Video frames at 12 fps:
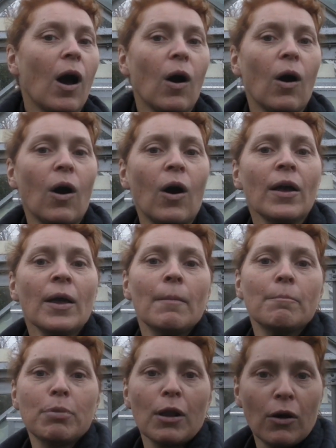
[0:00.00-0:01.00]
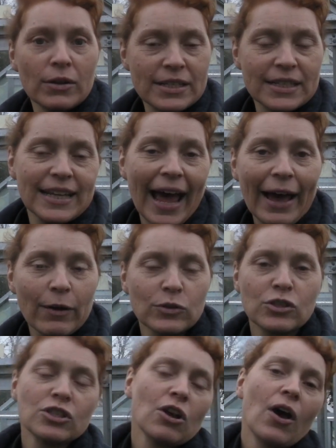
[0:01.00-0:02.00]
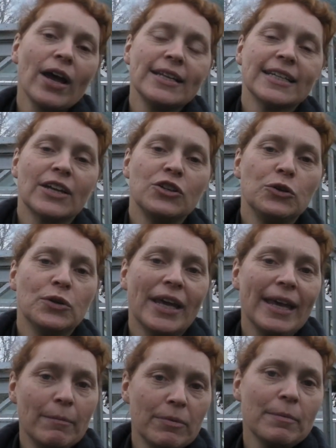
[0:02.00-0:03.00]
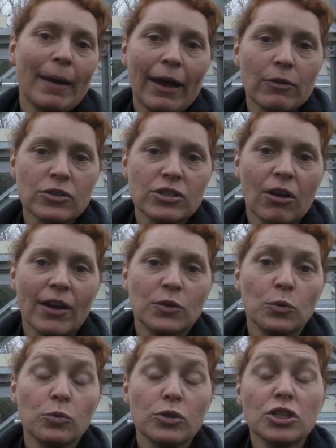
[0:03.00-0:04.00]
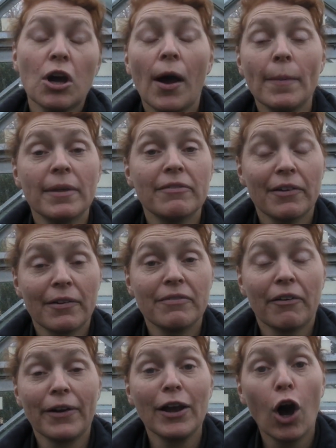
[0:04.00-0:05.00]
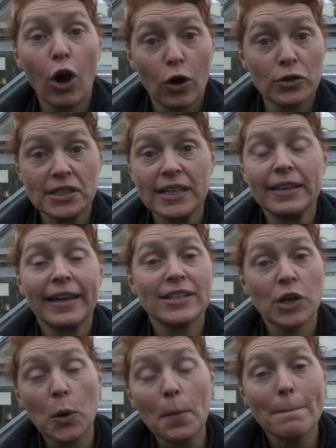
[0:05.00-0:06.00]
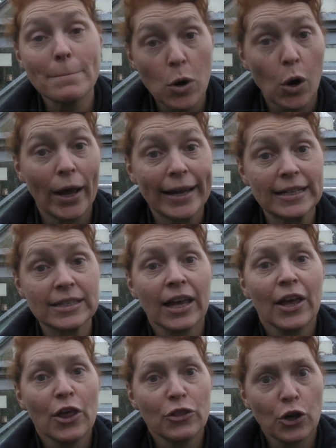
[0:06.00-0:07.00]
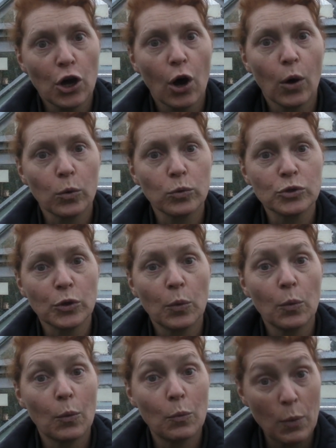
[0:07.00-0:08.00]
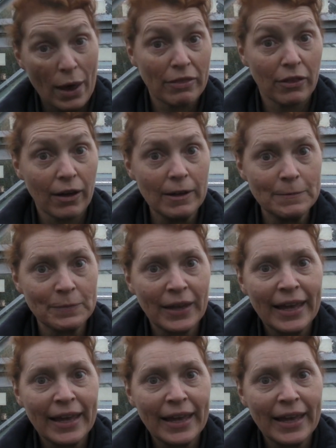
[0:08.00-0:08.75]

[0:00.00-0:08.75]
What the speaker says: are planted outside and you keep them outside all the time. They're very, very hardy. They don't mind the cold weather.